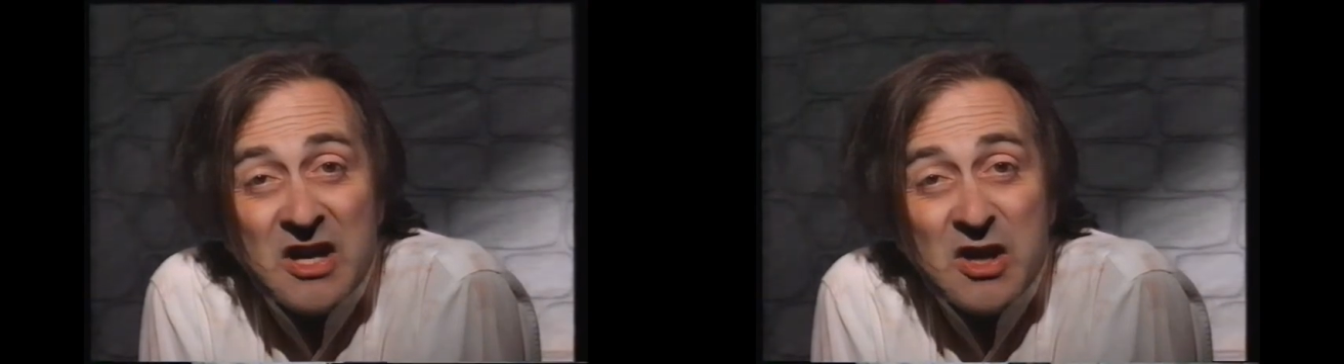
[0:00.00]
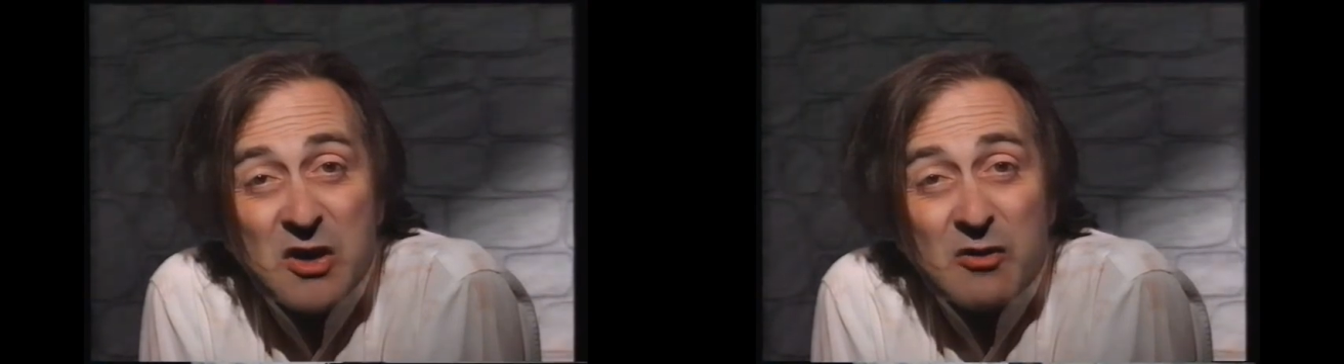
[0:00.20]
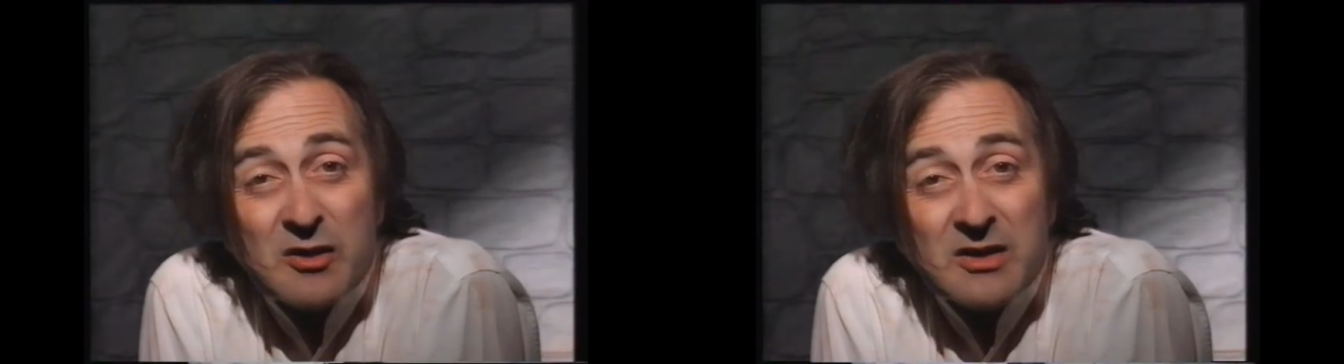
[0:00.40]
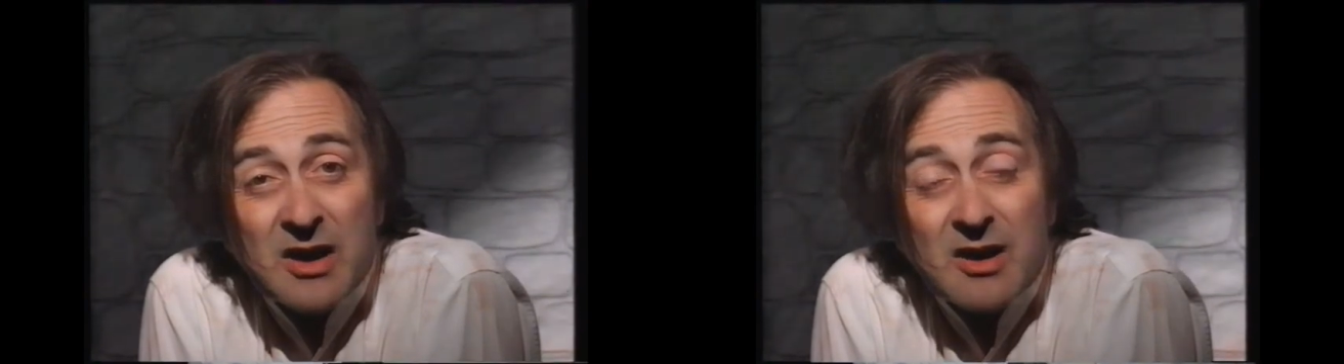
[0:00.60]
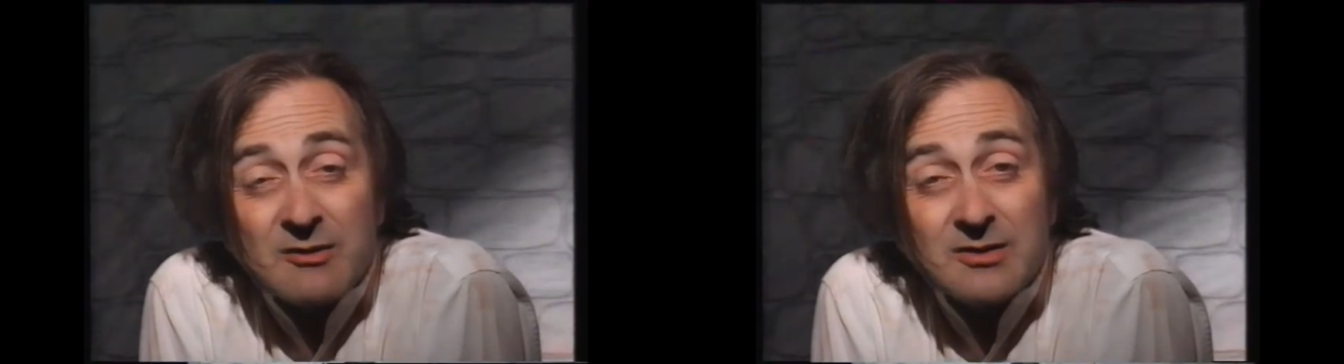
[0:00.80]
here and
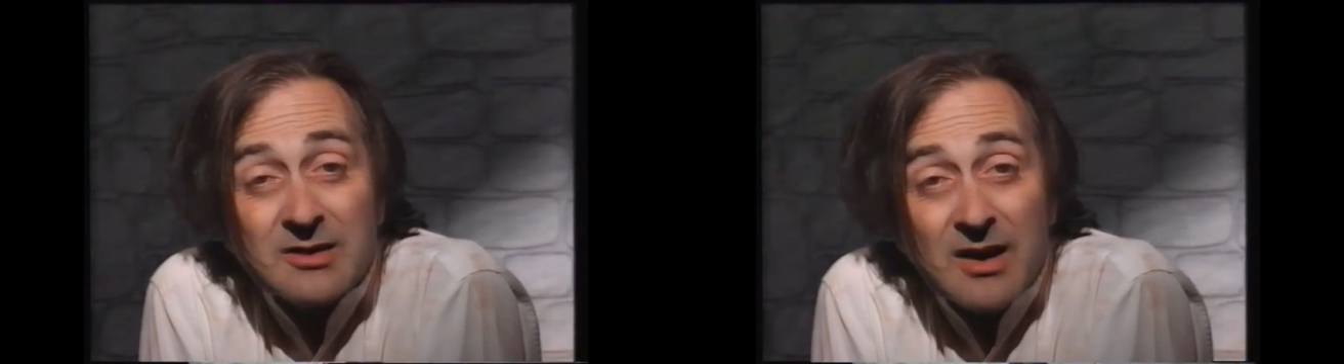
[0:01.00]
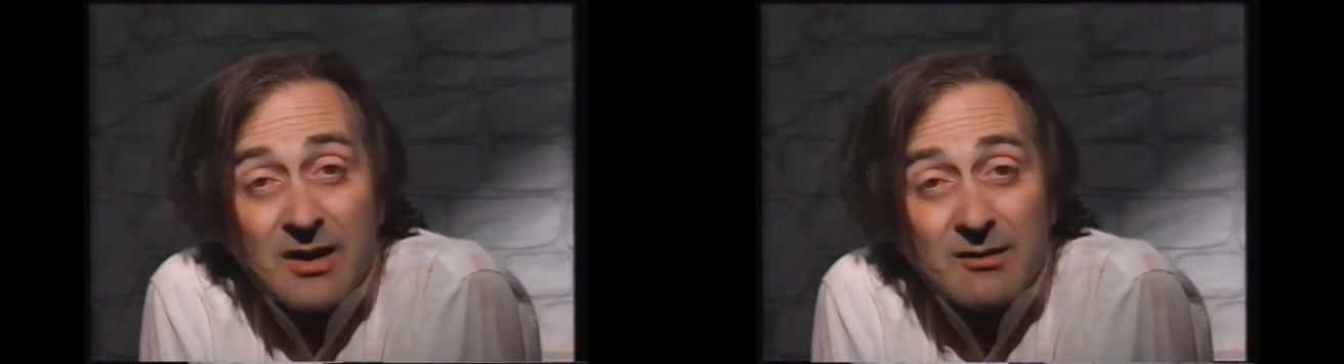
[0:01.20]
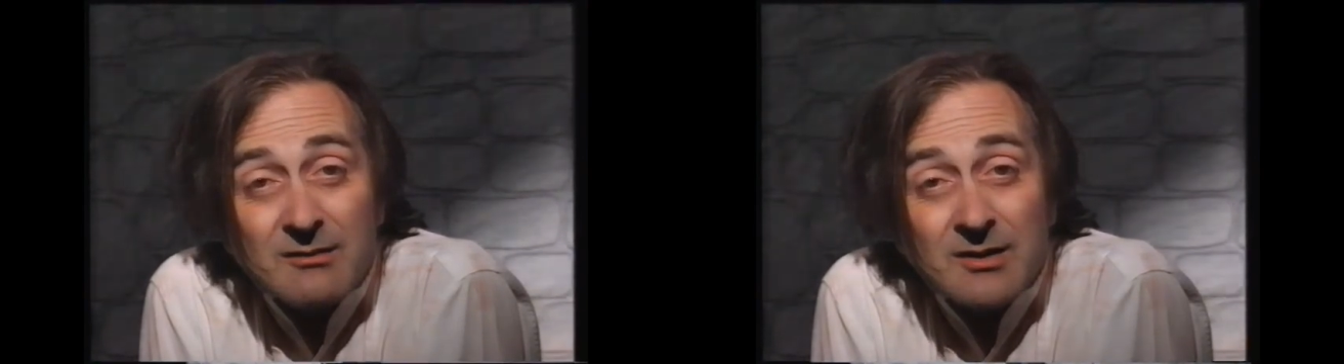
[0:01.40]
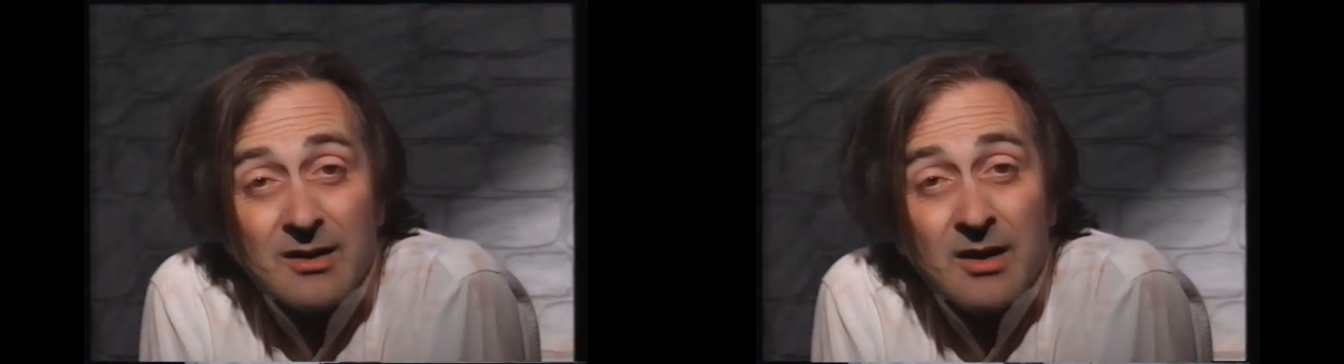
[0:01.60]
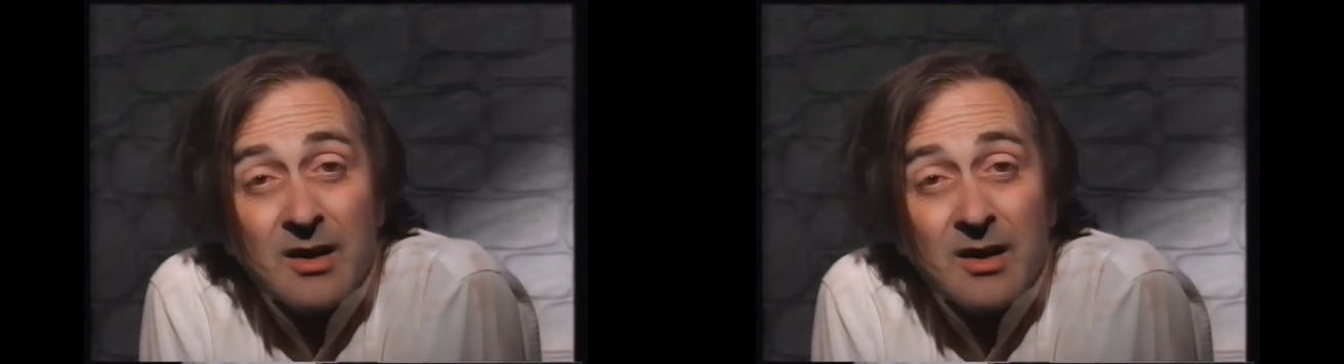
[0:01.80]
now sound